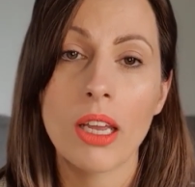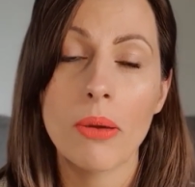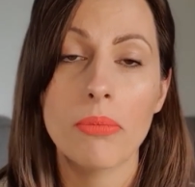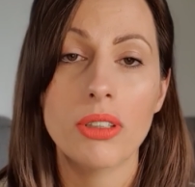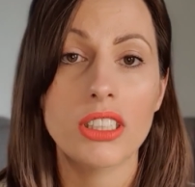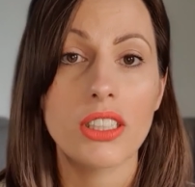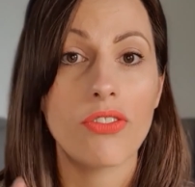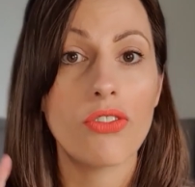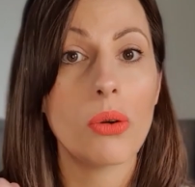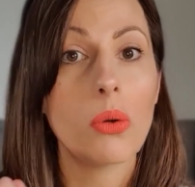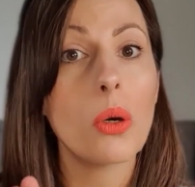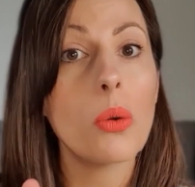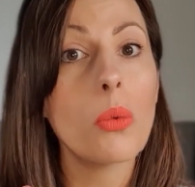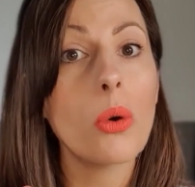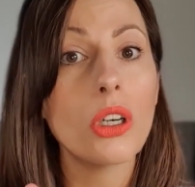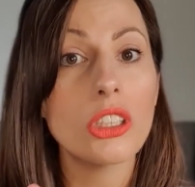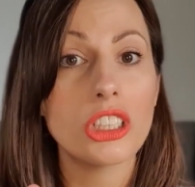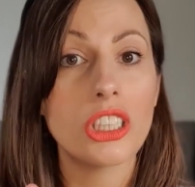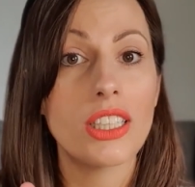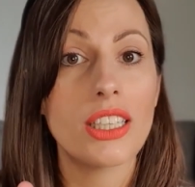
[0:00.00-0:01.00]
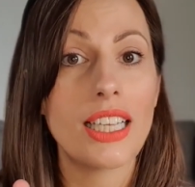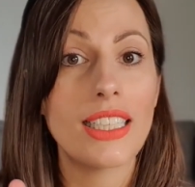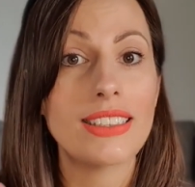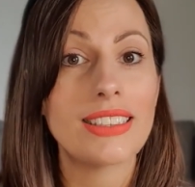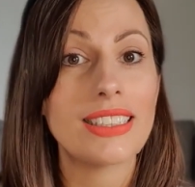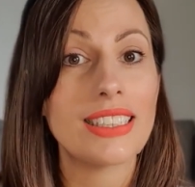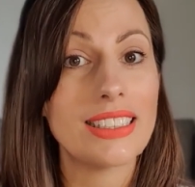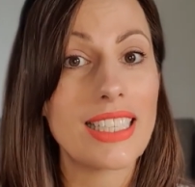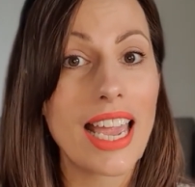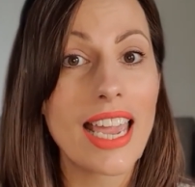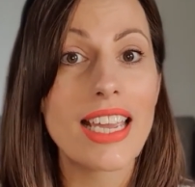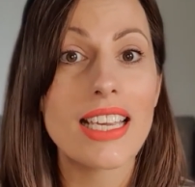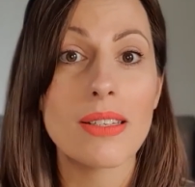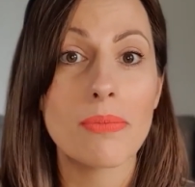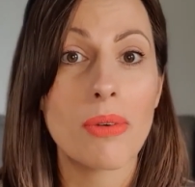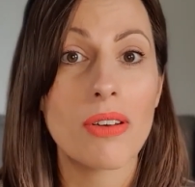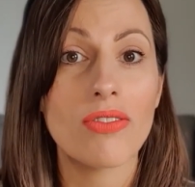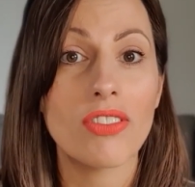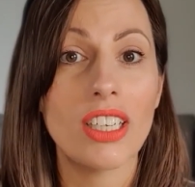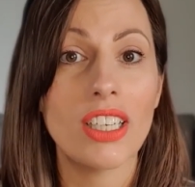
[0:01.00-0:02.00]
Because if you are watching this the day it's
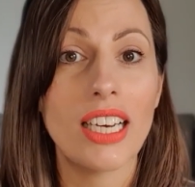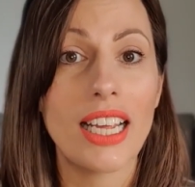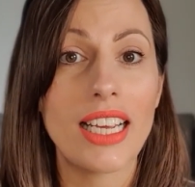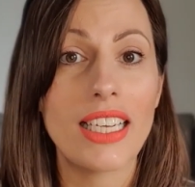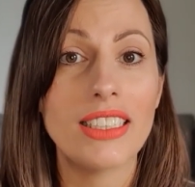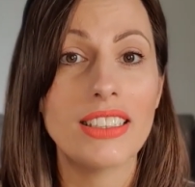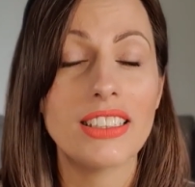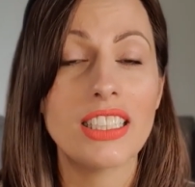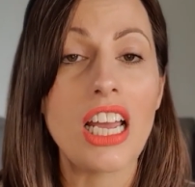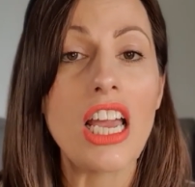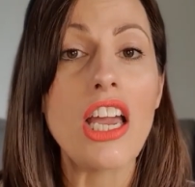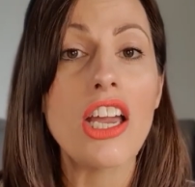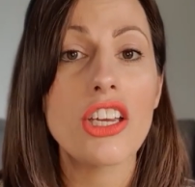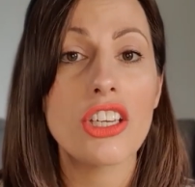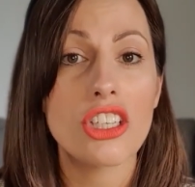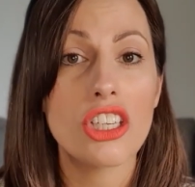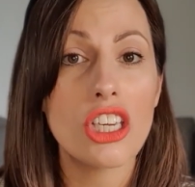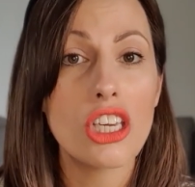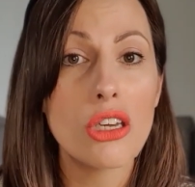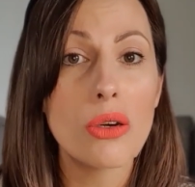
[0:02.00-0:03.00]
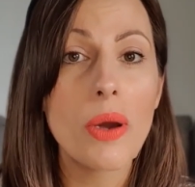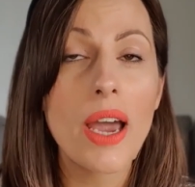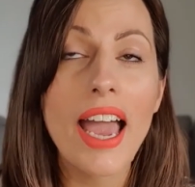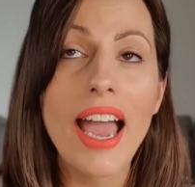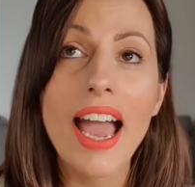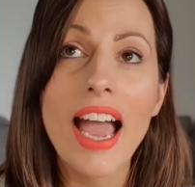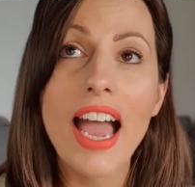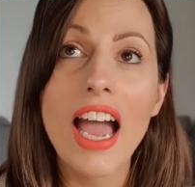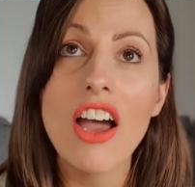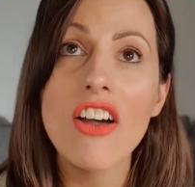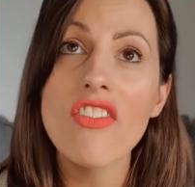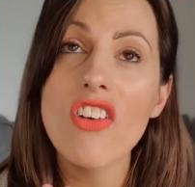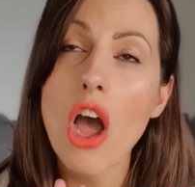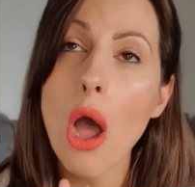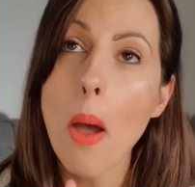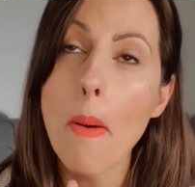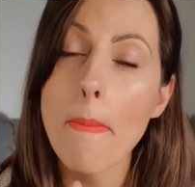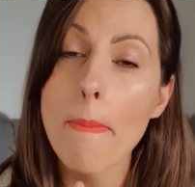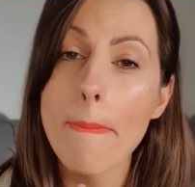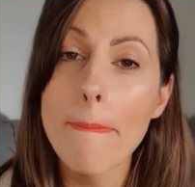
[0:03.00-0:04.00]
been released, you have
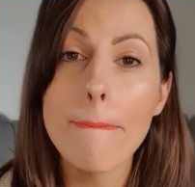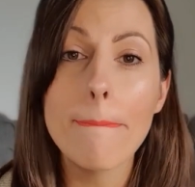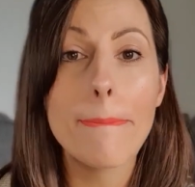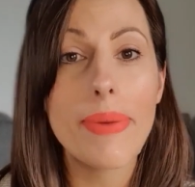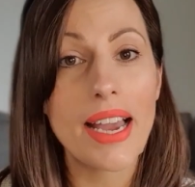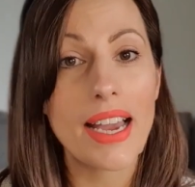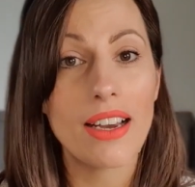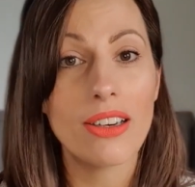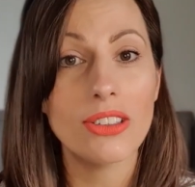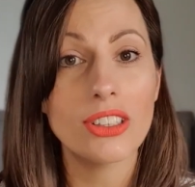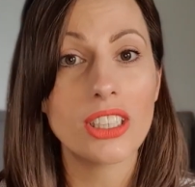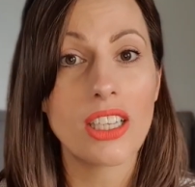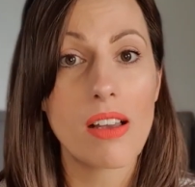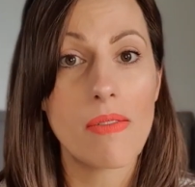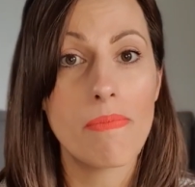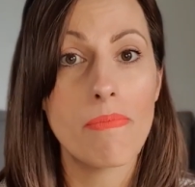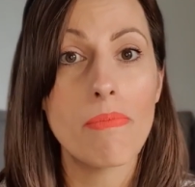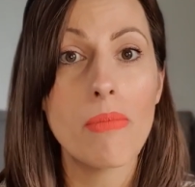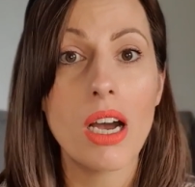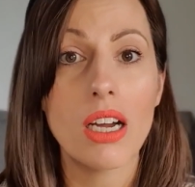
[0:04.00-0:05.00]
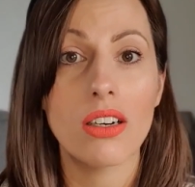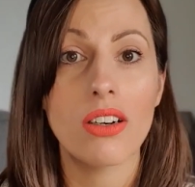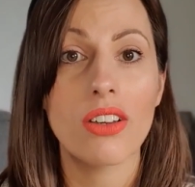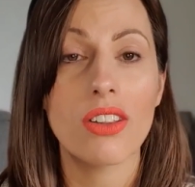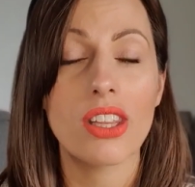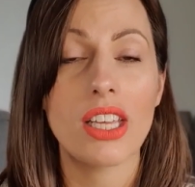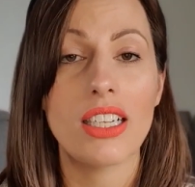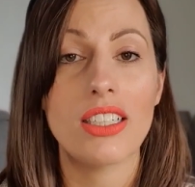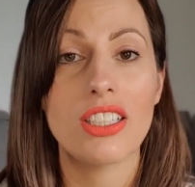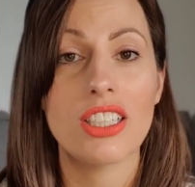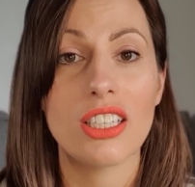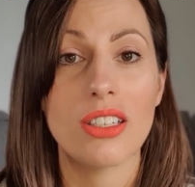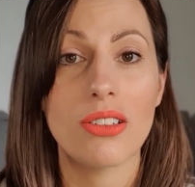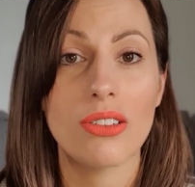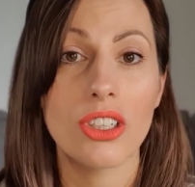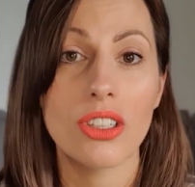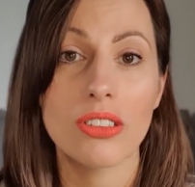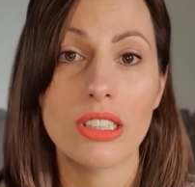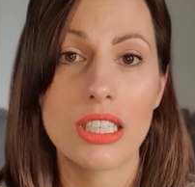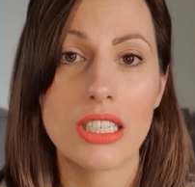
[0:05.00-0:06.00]
about a month until
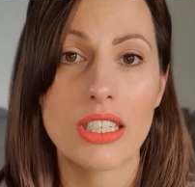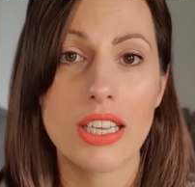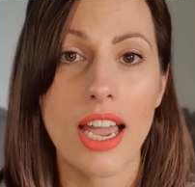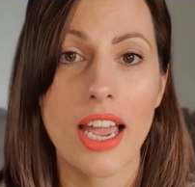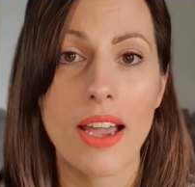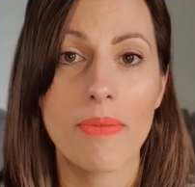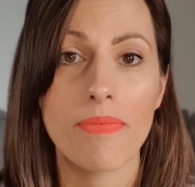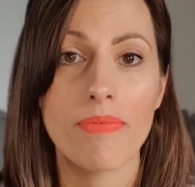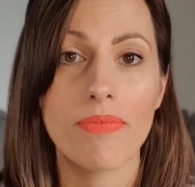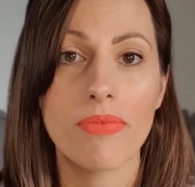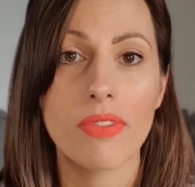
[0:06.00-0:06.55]
your exam.